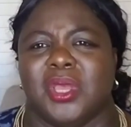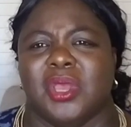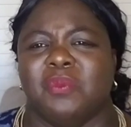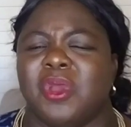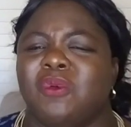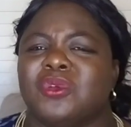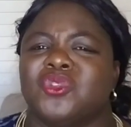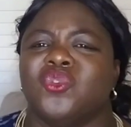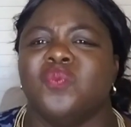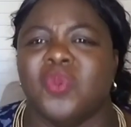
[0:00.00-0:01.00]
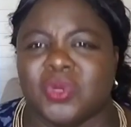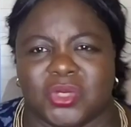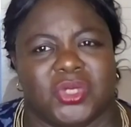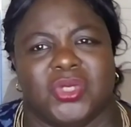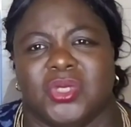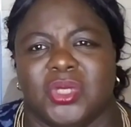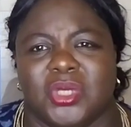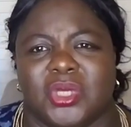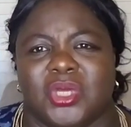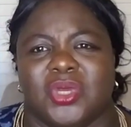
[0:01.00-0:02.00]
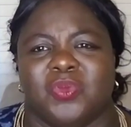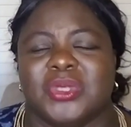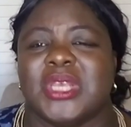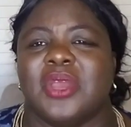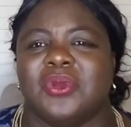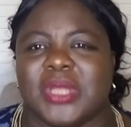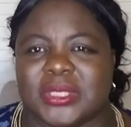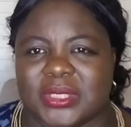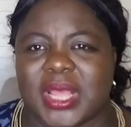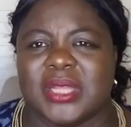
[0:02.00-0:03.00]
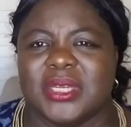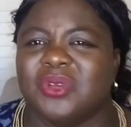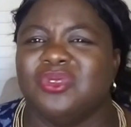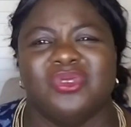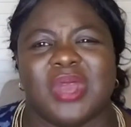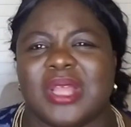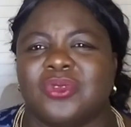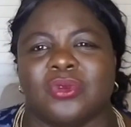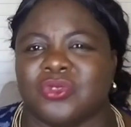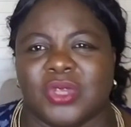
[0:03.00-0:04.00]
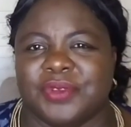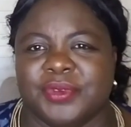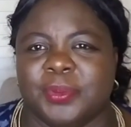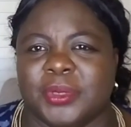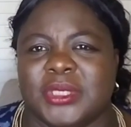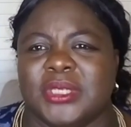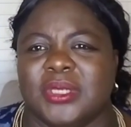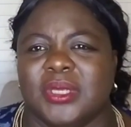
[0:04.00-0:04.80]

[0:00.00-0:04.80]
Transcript: But it was so much. But I understand, you can't talk to everybody.